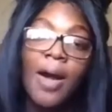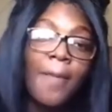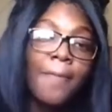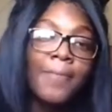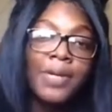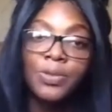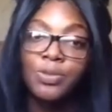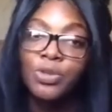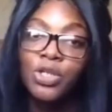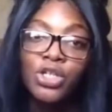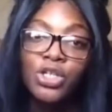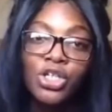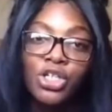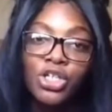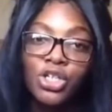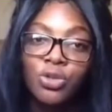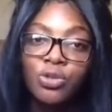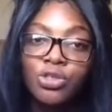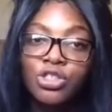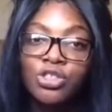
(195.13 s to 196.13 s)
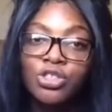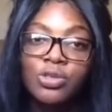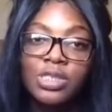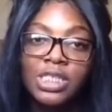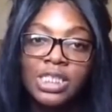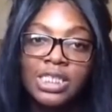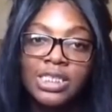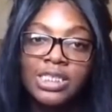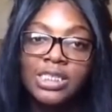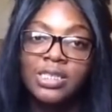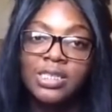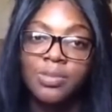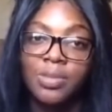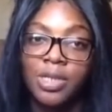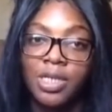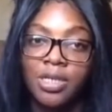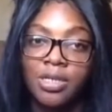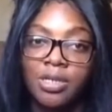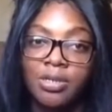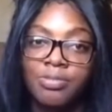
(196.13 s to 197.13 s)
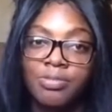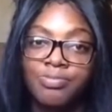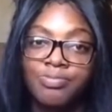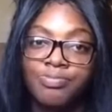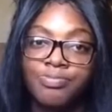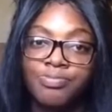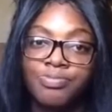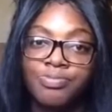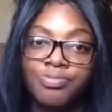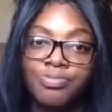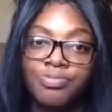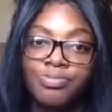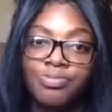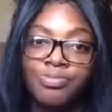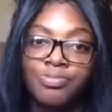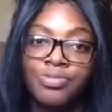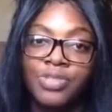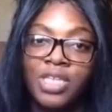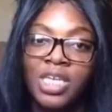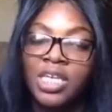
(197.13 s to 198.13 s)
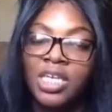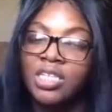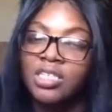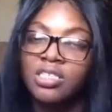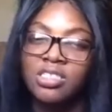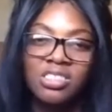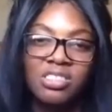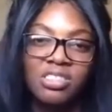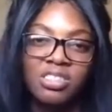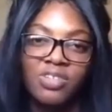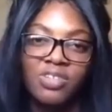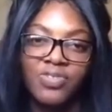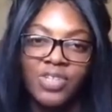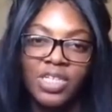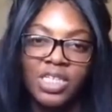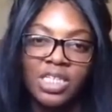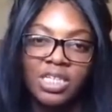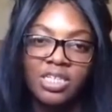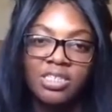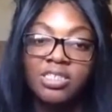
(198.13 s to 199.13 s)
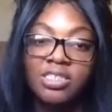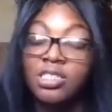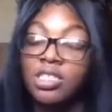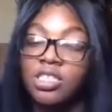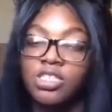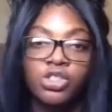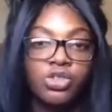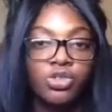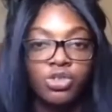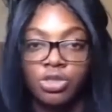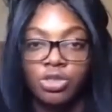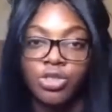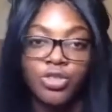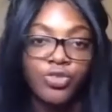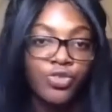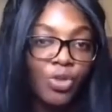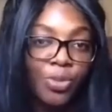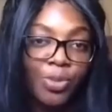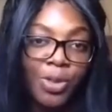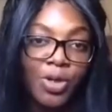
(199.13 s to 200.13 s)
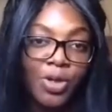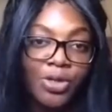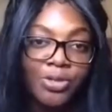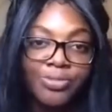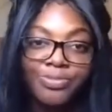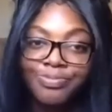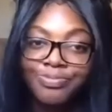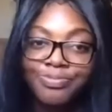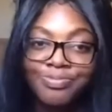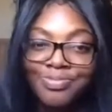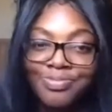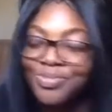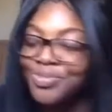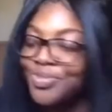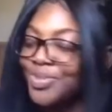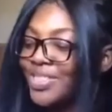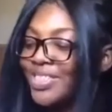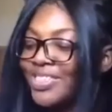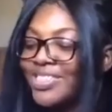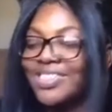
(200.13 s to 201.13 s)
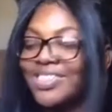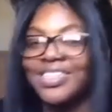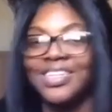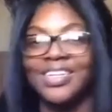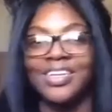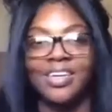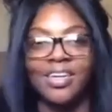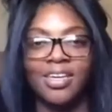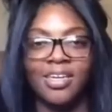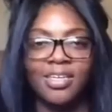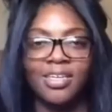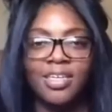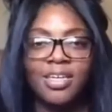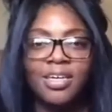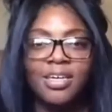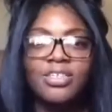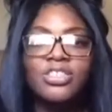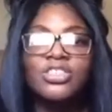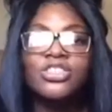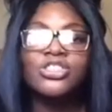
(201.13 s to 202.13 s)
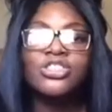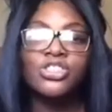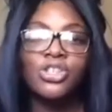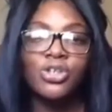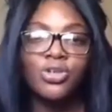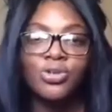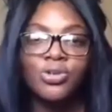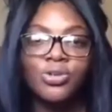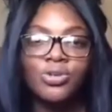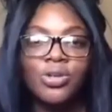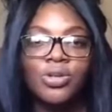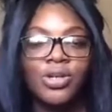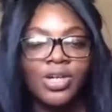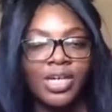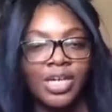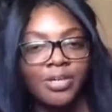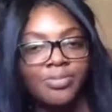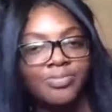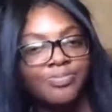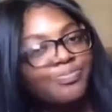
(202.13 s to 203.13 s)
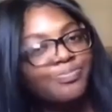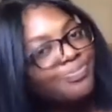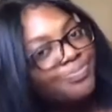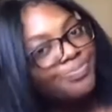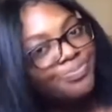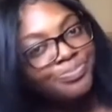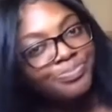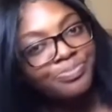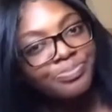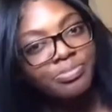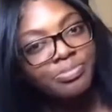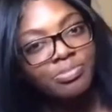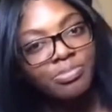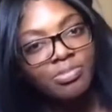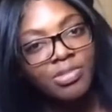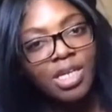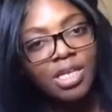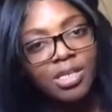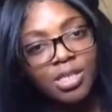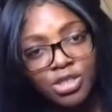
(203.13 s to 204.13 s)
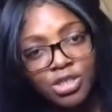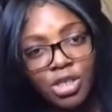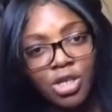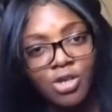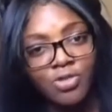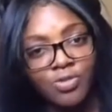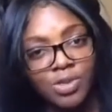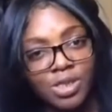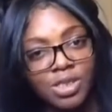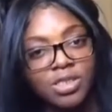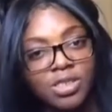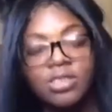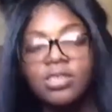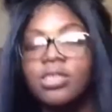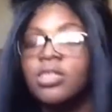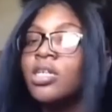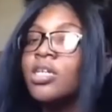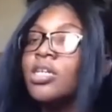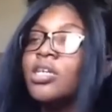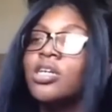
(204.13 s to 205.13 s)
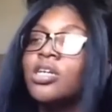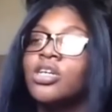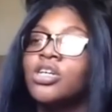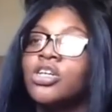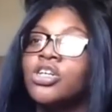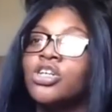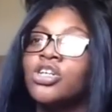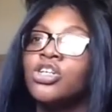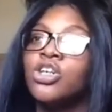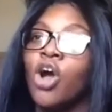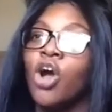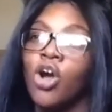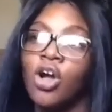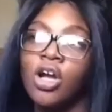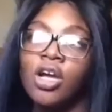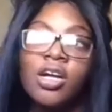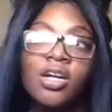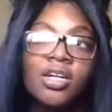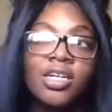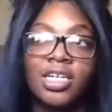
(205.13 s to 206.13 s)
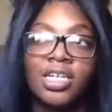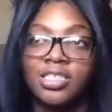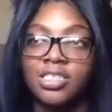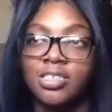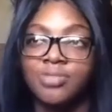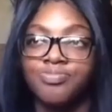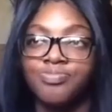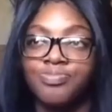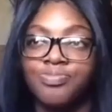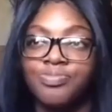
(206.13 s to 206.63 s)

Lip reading: people are gonna know what you did to me, and stuff like that. See, I told you I don't even know about her, but yeah. So okay, let's start off with this. Her and her cousin